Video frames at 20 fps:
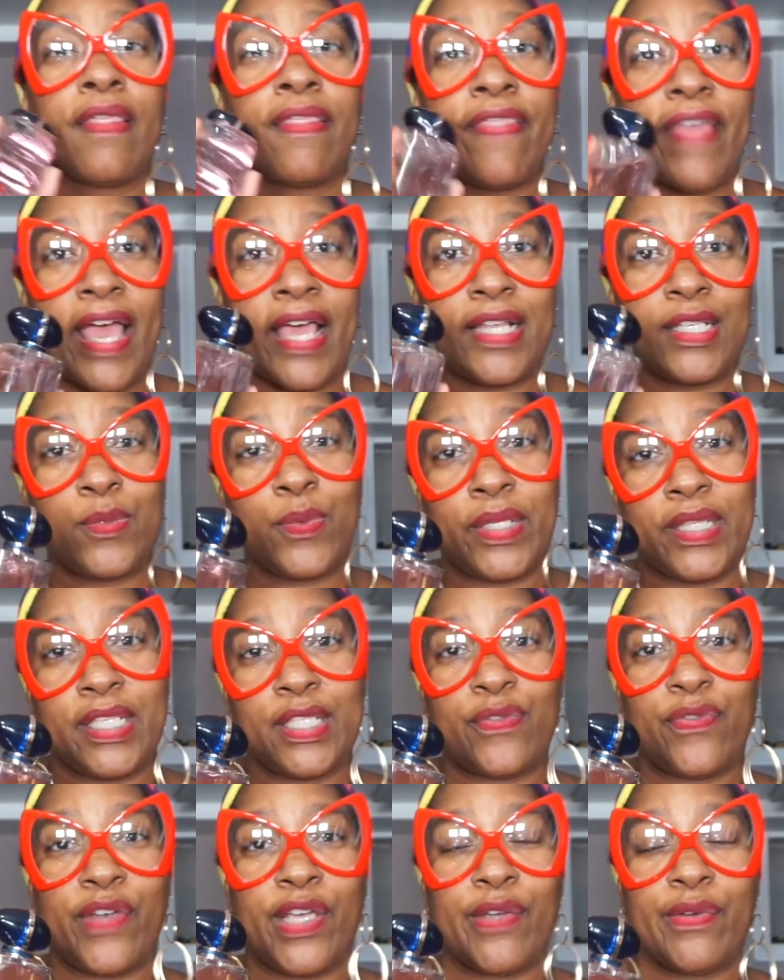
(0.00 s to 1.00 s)
That is what
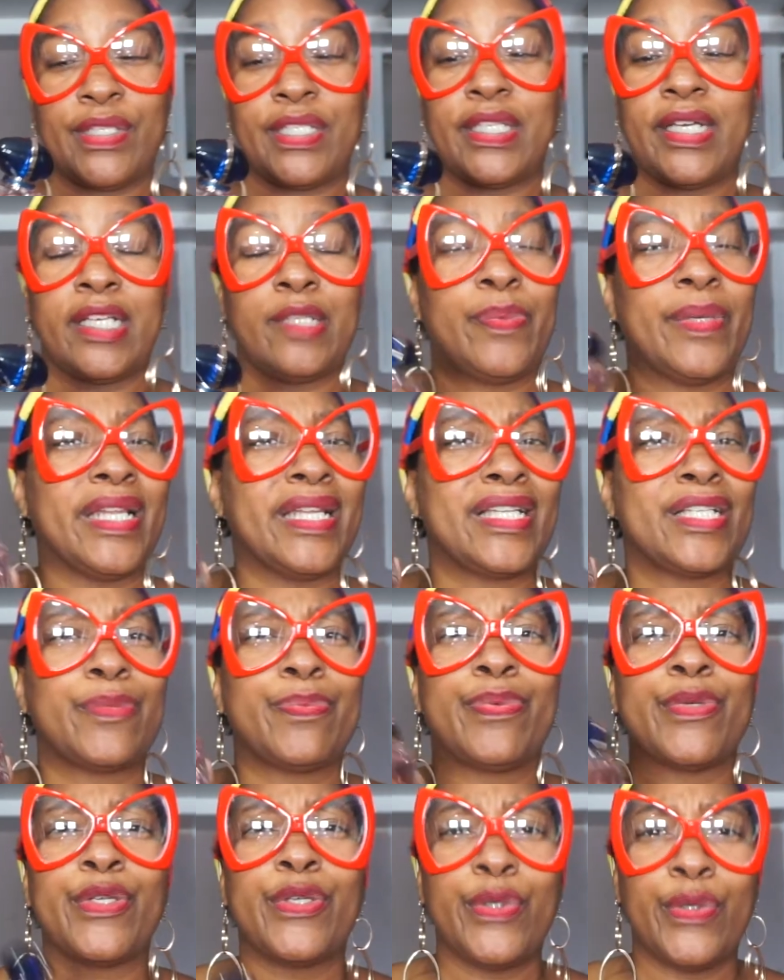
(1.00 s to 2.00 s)
this fragrance does, but it is
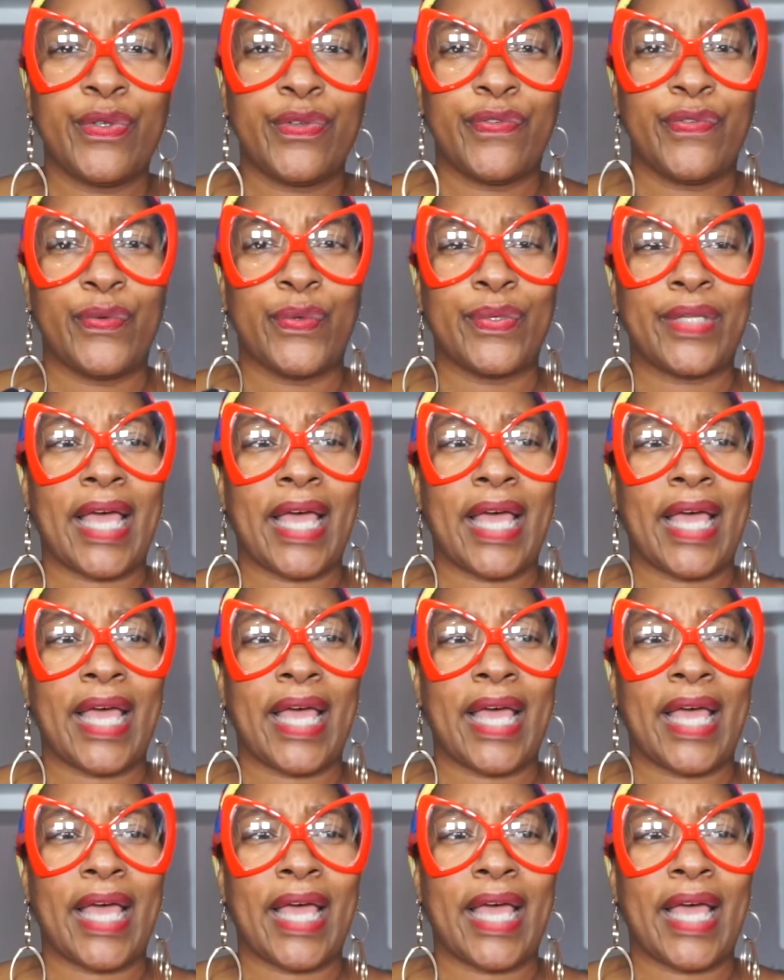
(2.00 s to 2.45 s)
beautiful.